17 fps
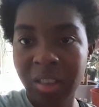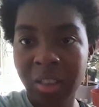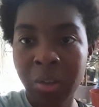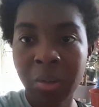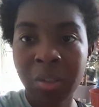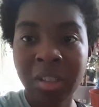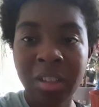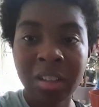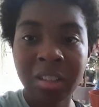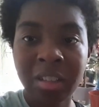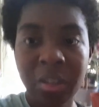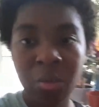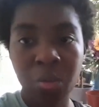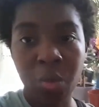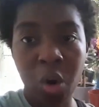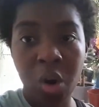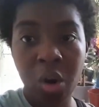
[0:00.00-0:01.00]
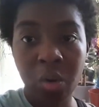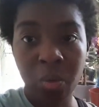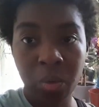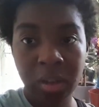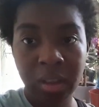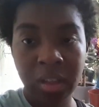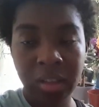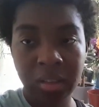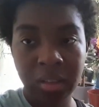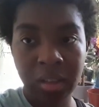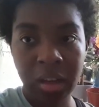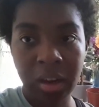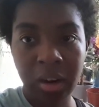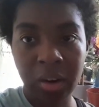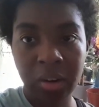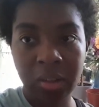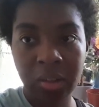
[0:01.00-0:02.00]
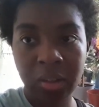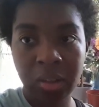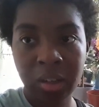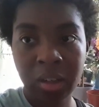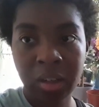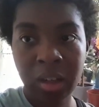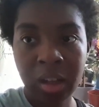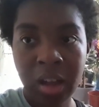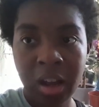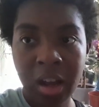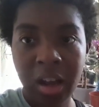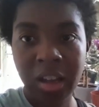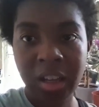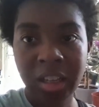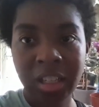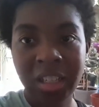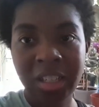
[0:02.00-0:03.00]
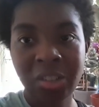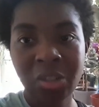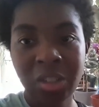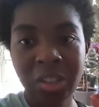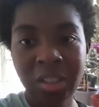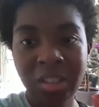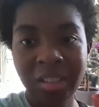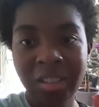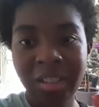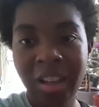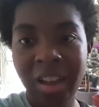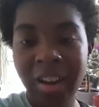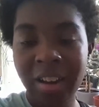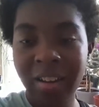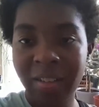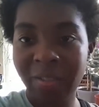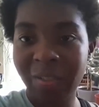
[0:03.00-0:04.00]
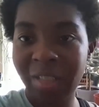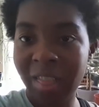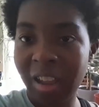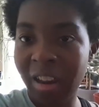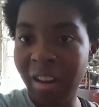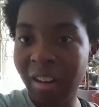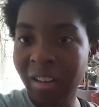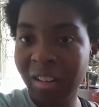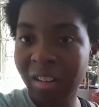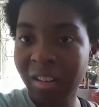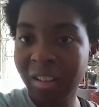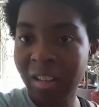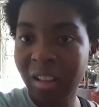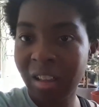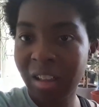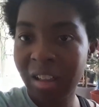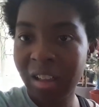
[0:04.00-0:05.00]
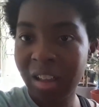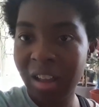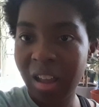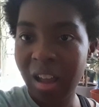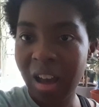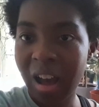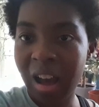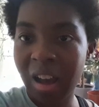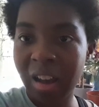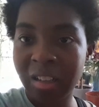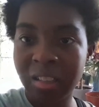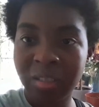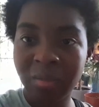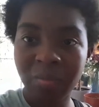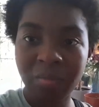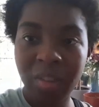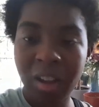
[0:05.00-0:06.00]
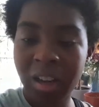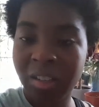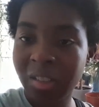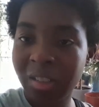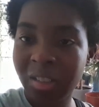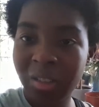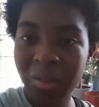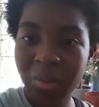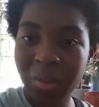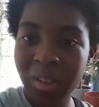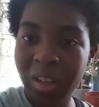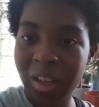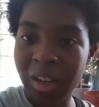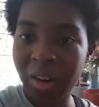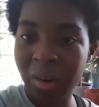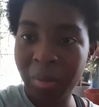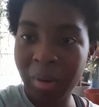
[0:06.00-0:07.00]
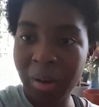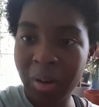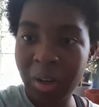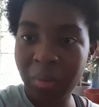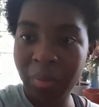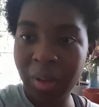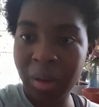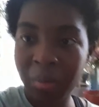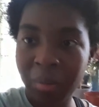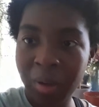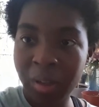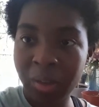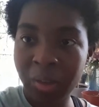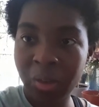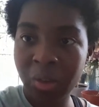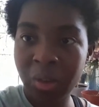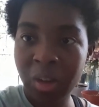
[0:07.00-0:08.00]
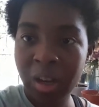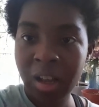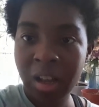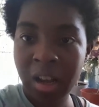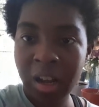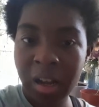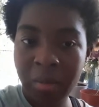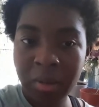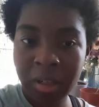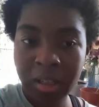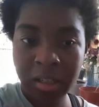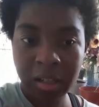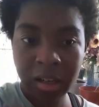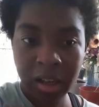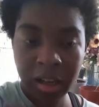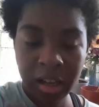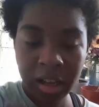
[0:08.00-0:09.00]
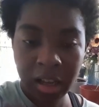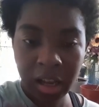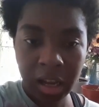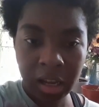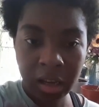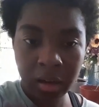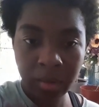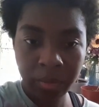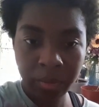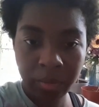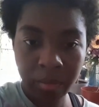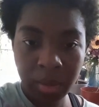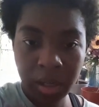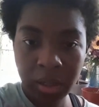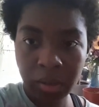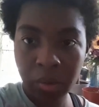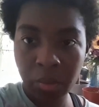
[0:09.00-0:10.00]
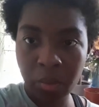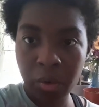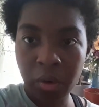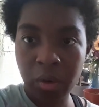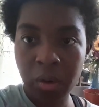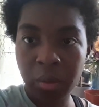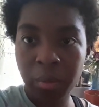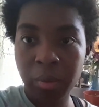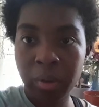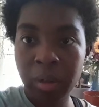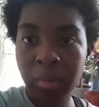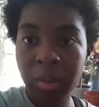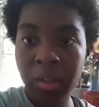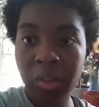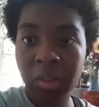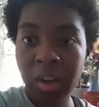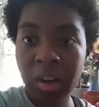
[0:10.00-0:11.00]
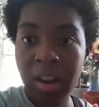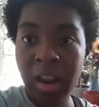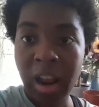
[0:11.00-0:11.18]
there is nothing wrong with his character. He just is kind of there. I just didn't really care about him that much. I mean, in Mina's world, pretty much